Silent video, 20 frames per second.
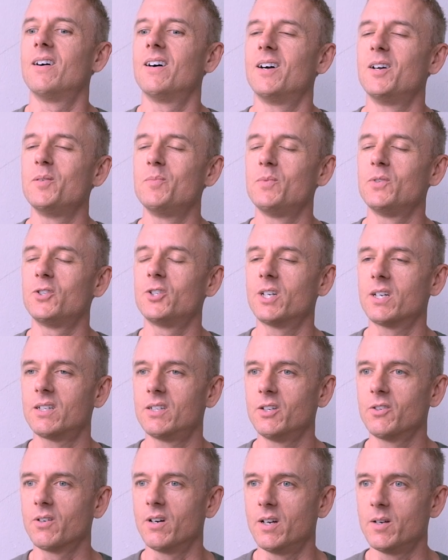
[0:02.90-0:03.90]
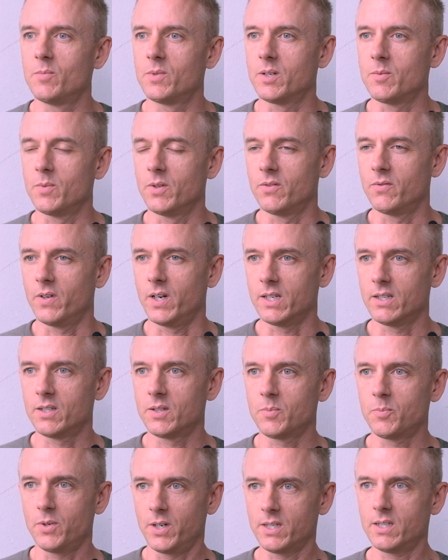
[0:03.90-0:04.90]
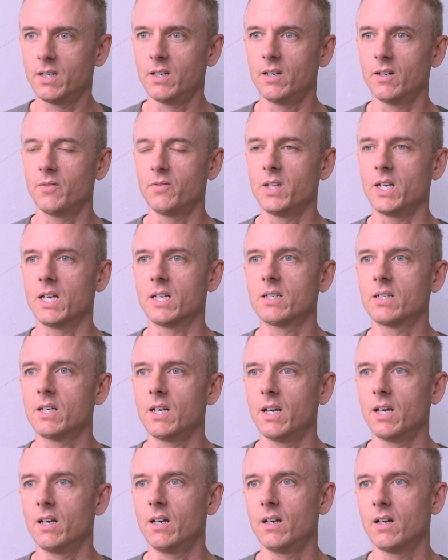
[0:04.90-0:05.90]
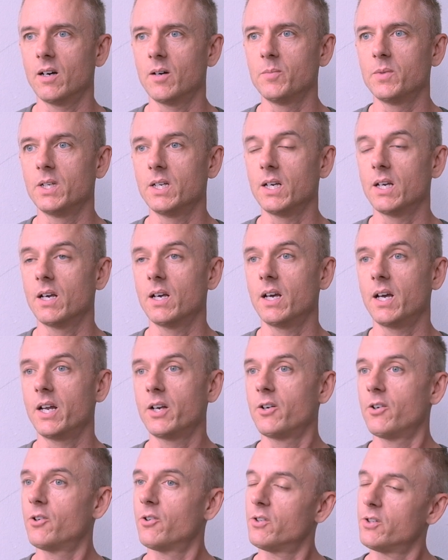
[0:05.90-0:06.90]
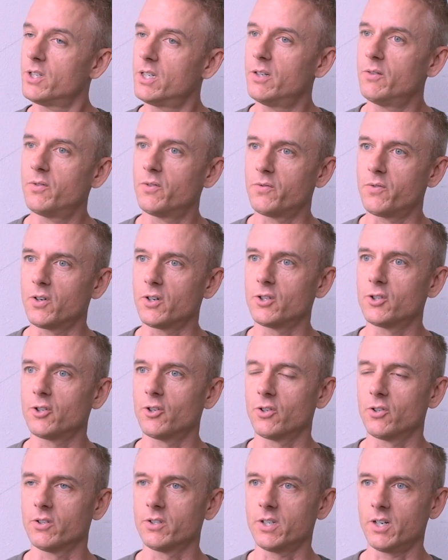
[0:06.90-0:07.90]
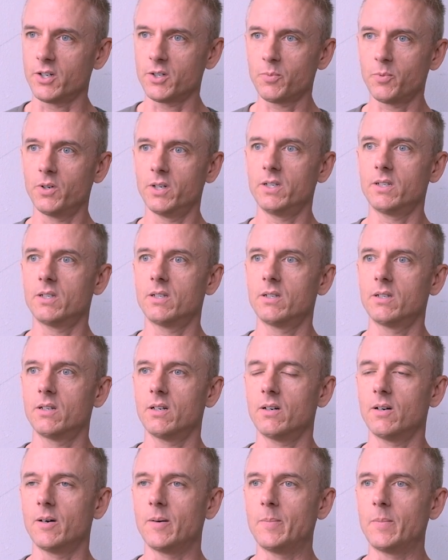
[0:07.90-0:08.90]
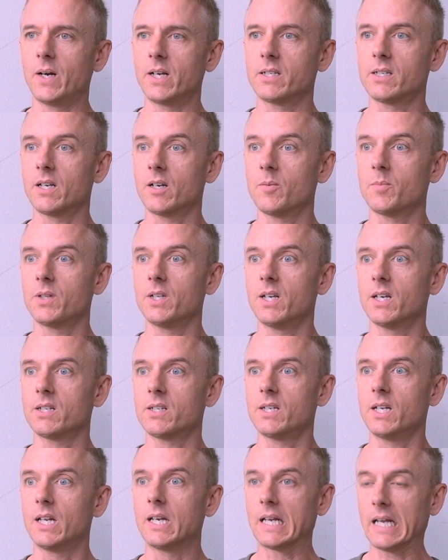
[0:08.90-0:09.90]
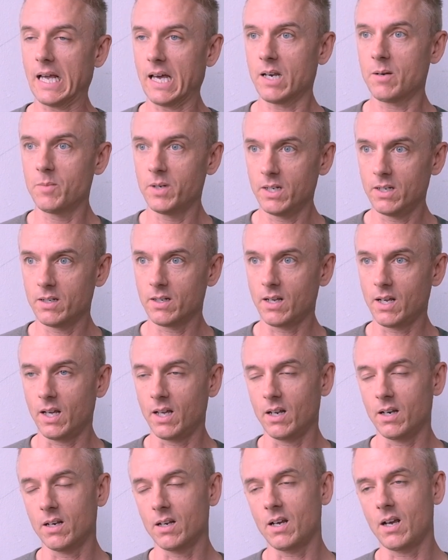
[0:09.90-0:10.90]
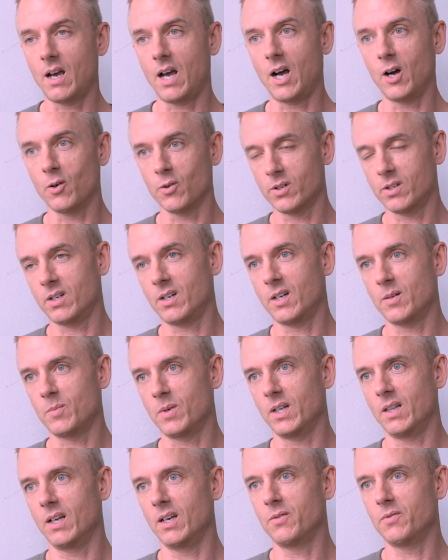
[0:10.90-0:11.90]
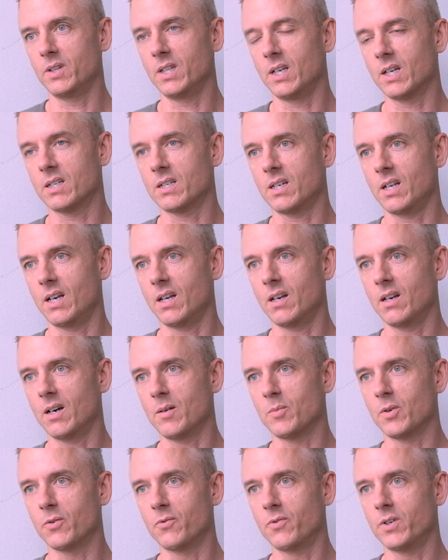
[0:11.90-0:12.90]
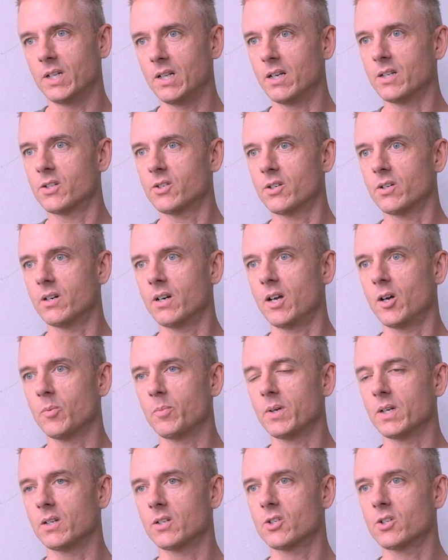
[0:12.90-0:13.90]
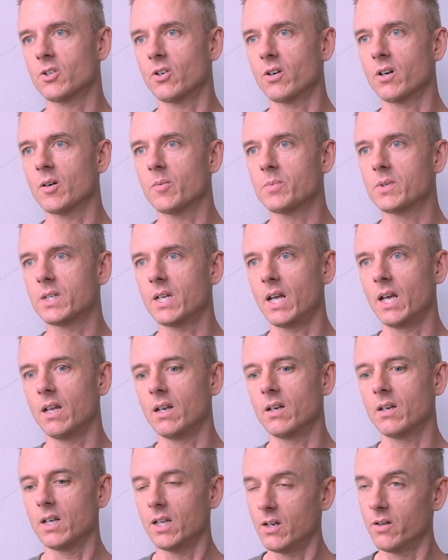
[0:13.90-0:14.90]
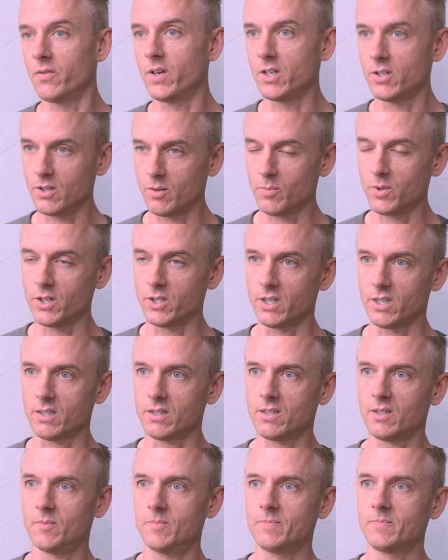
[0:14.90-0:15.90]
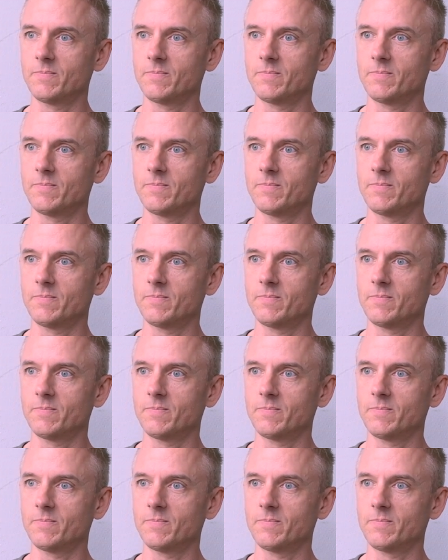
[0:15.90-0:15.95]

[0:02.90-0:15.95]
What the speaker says: I'm Jesse Grimes. I'm the Vice President of the SDN. I'm the Editor-in-Chief of our journal, Touchpoint. I set up the SDN Academy. And outside my life in the SDN, I'm a freelancer helping startups and innovation projects.